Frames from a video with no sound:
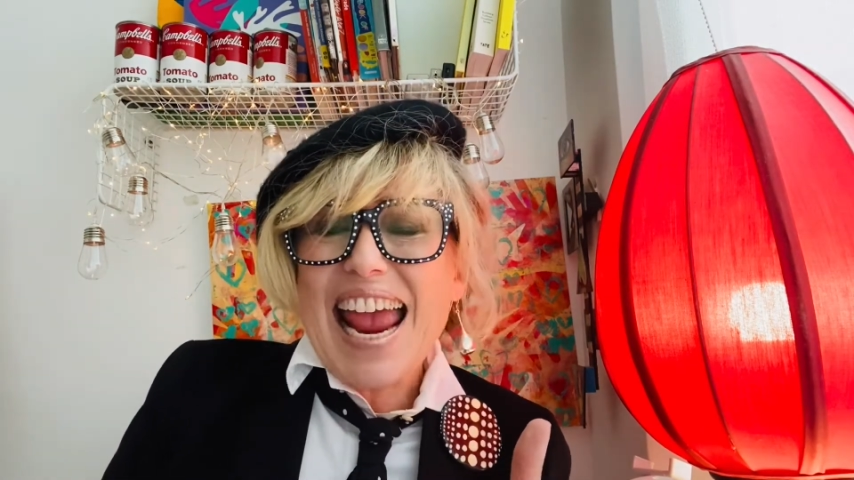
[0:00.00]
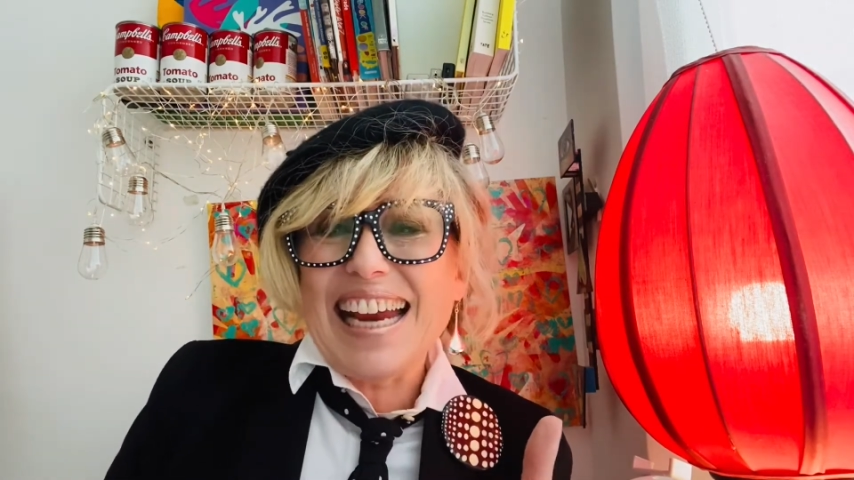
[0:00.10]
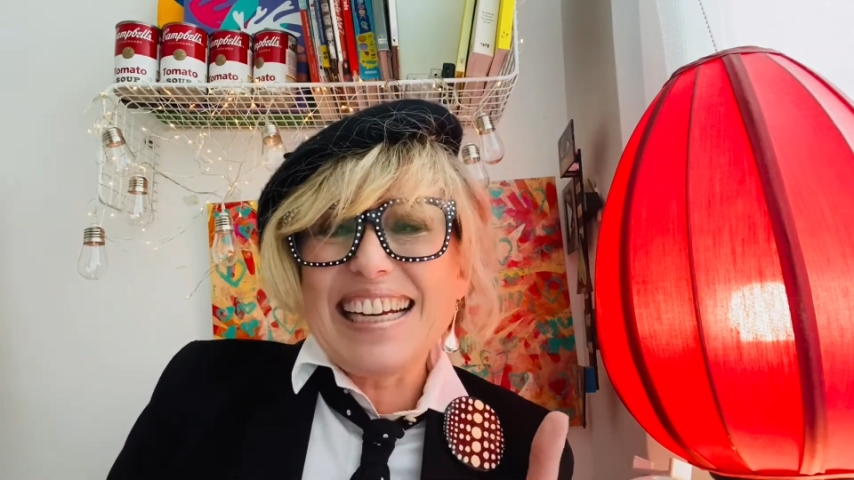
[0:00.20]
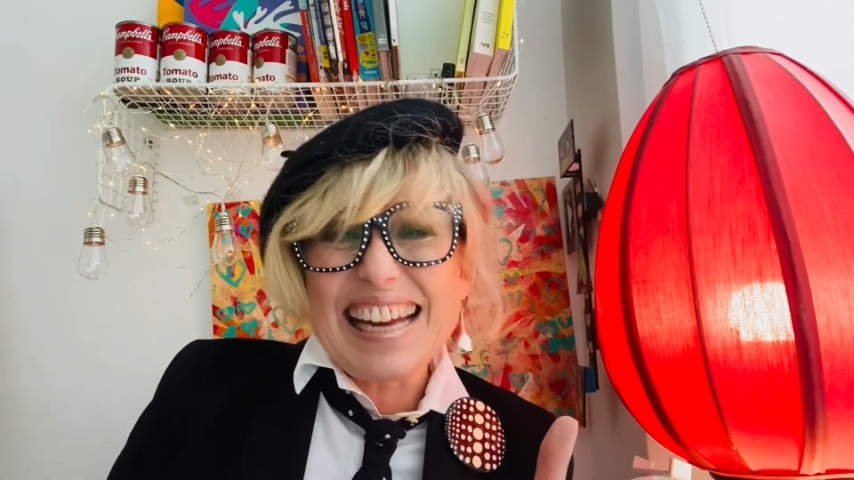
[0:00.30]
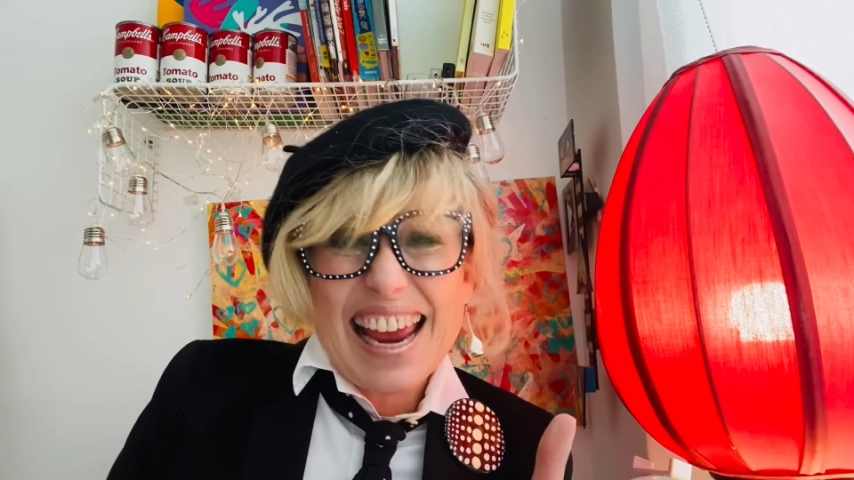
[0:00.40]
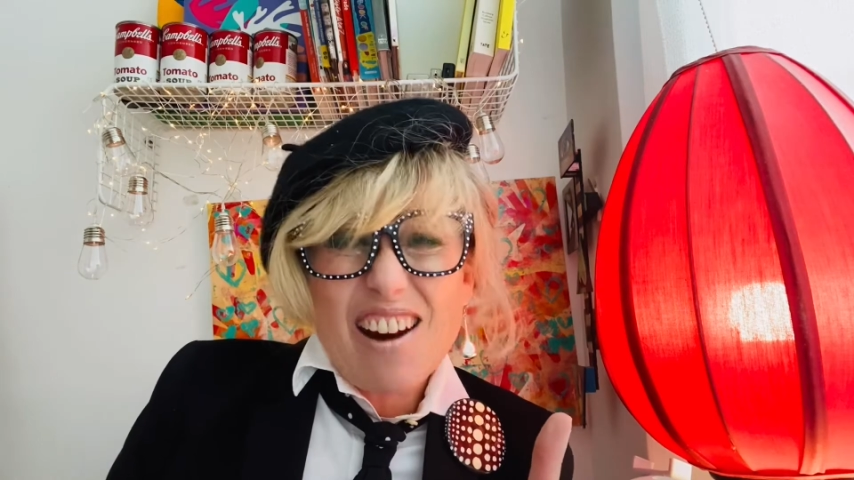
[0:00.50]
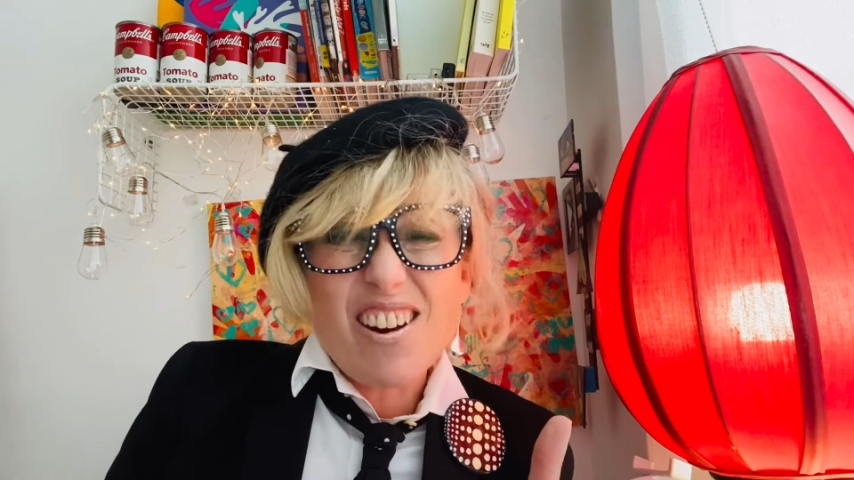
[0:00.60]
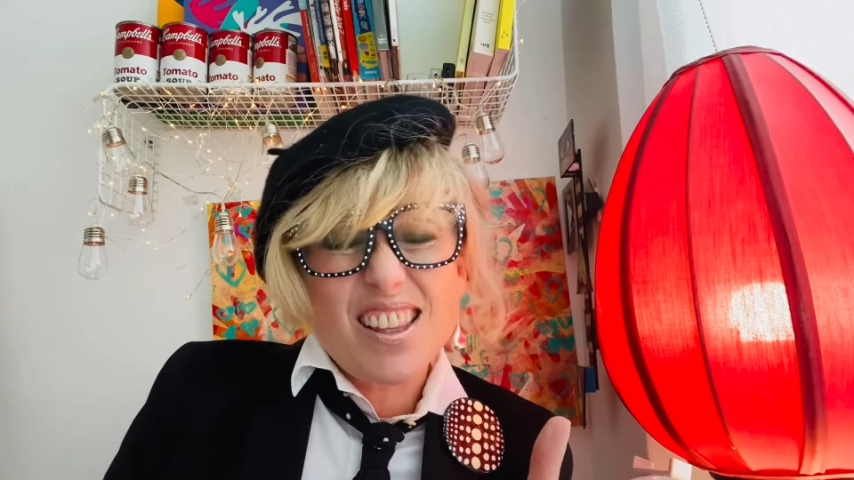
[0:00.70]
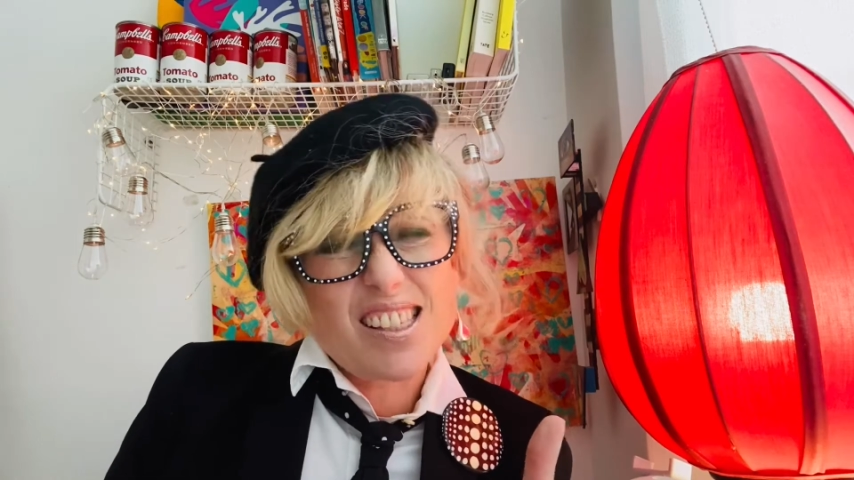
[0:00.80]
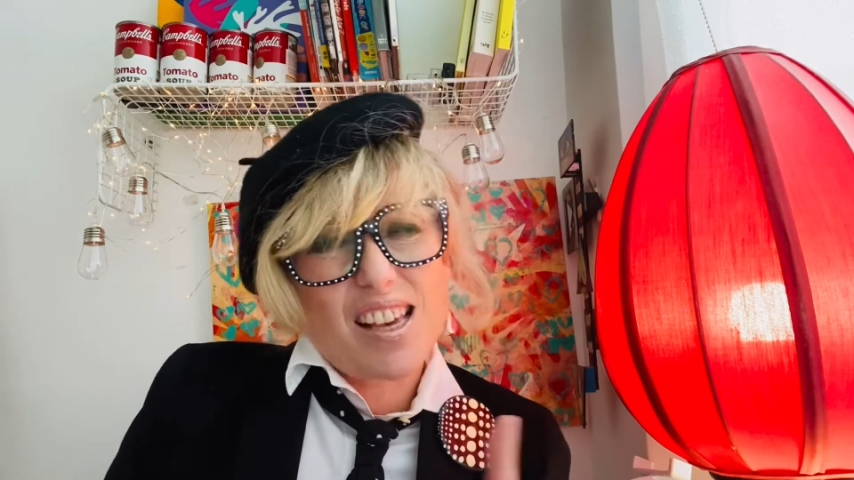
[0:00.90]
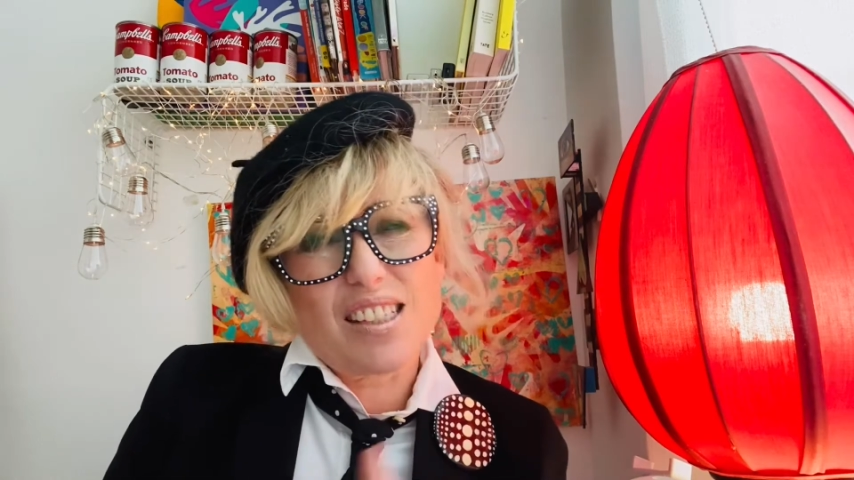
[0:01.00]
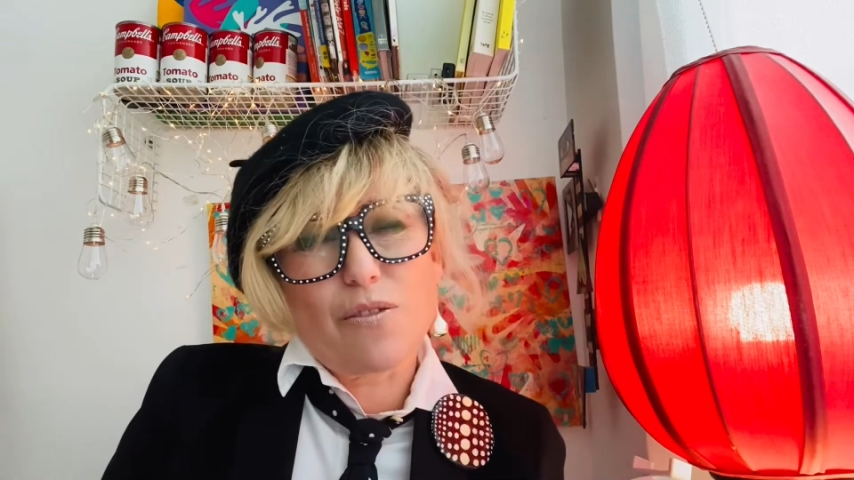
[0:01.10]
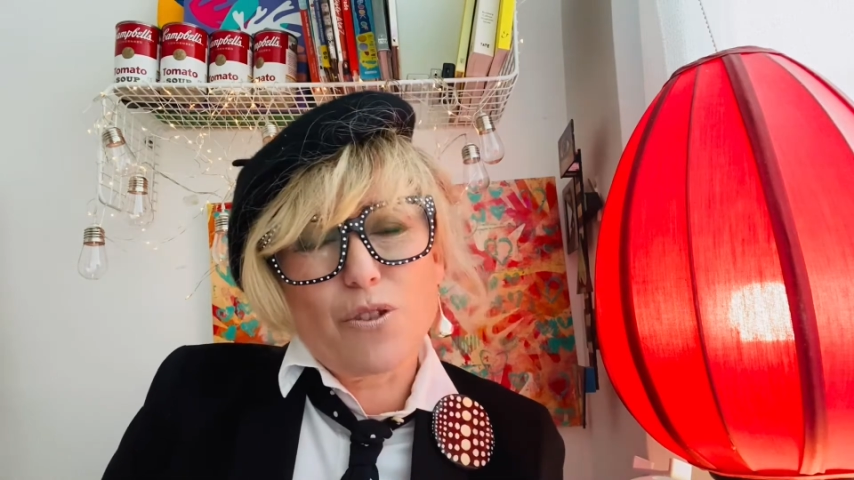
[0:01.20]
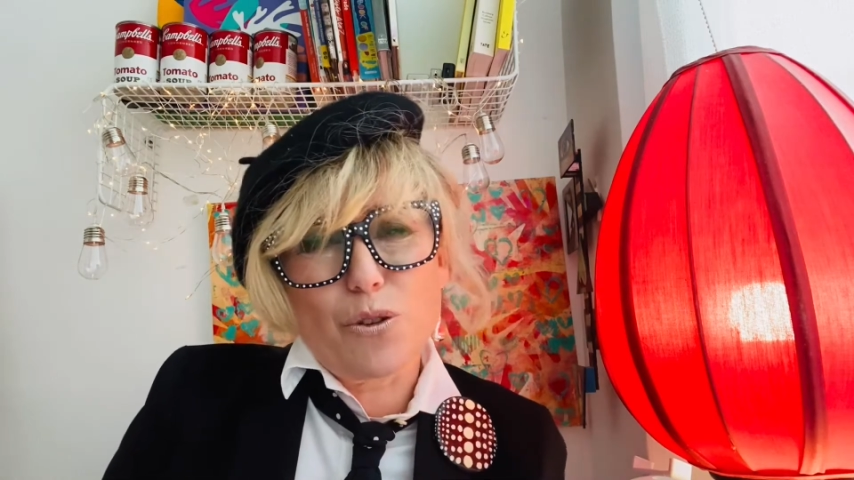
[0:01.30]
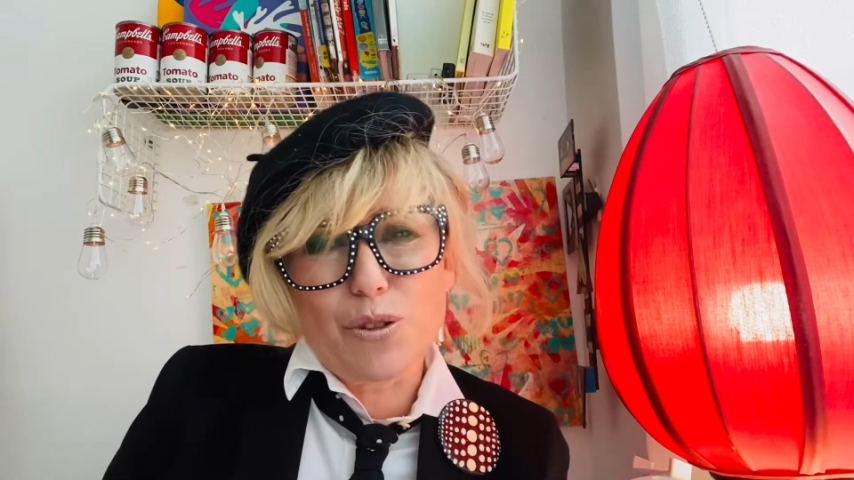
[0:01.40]
in an area the size
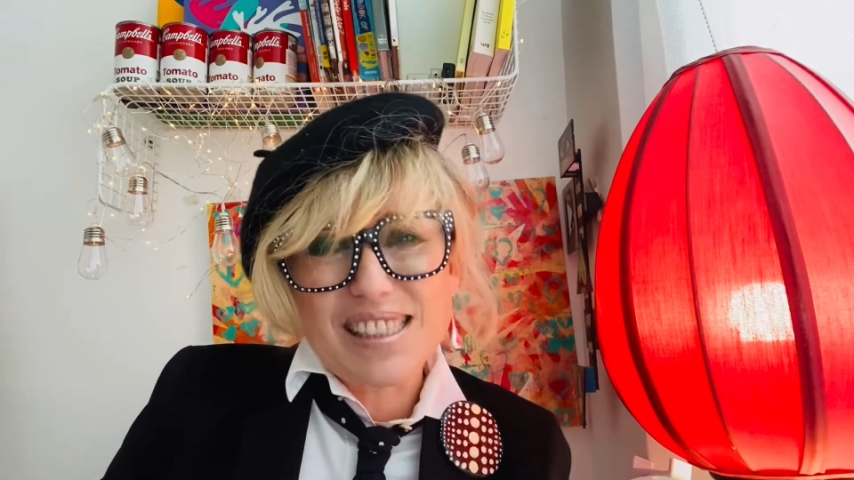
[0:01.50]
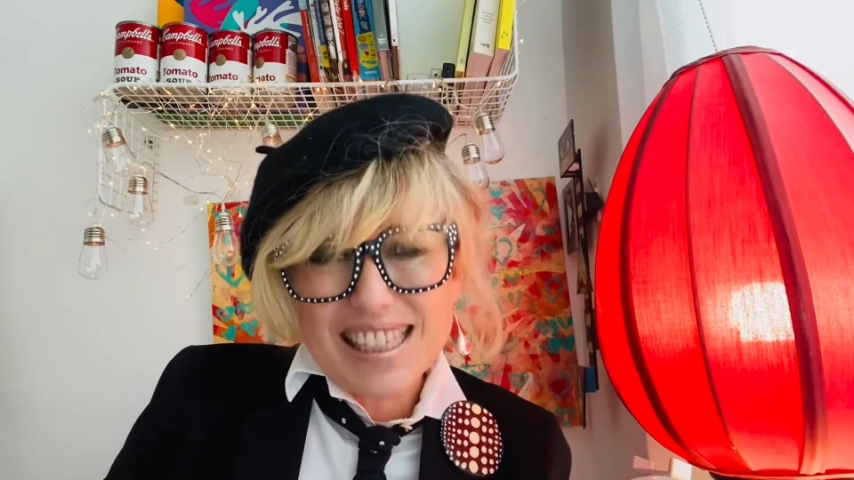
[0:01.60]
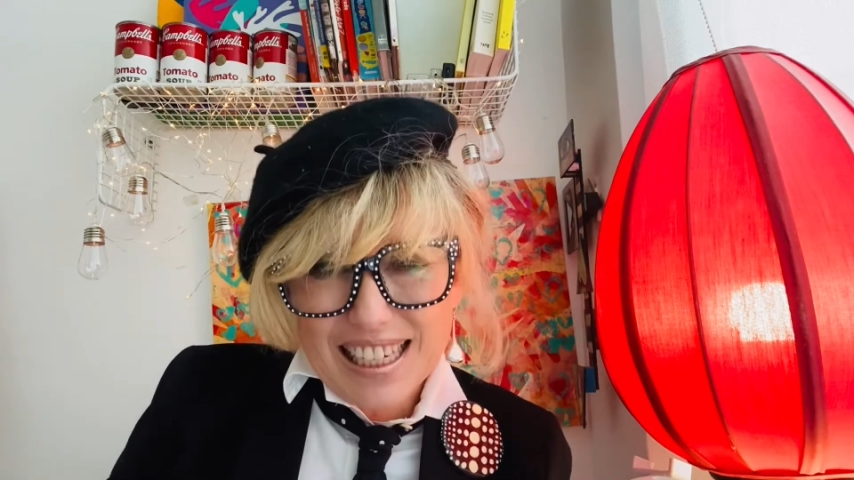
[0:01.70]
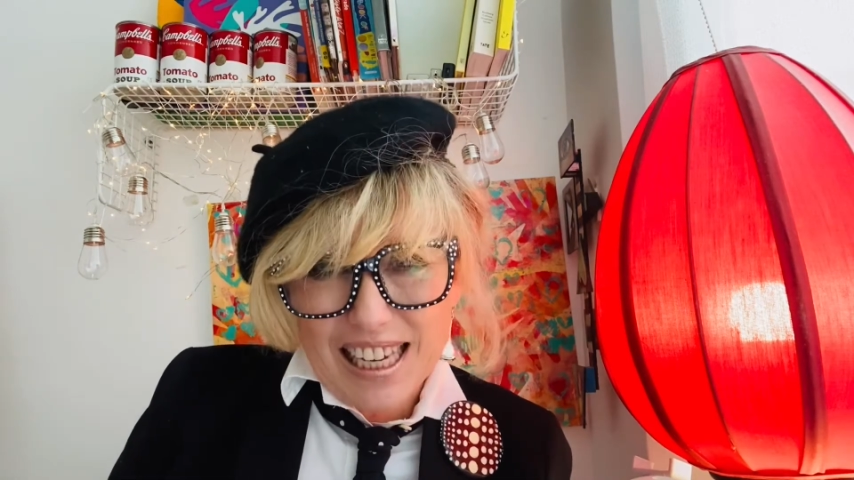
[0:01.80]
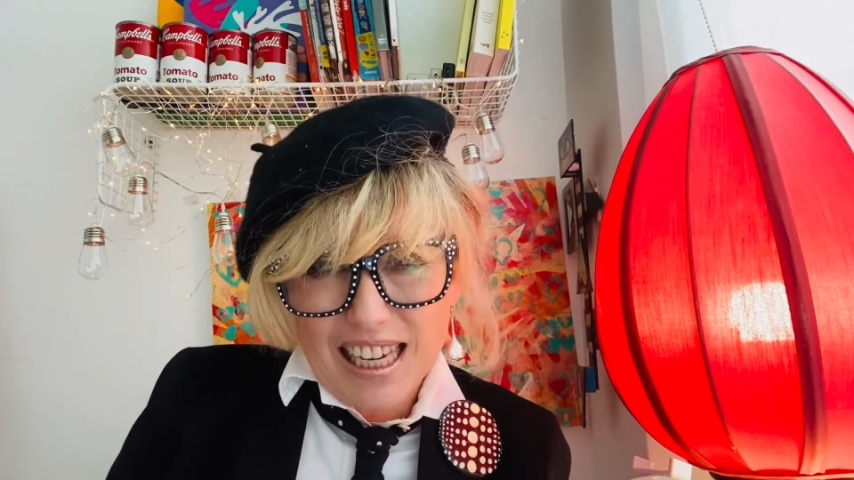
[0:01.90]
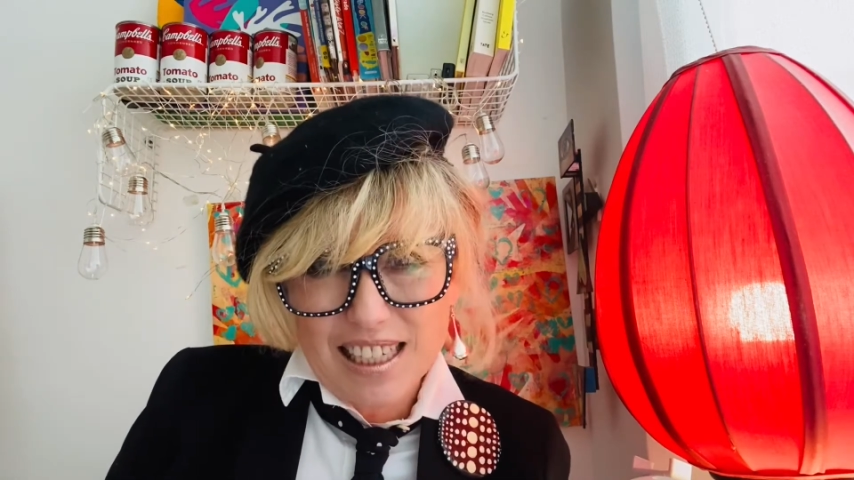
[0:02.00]
of New York City.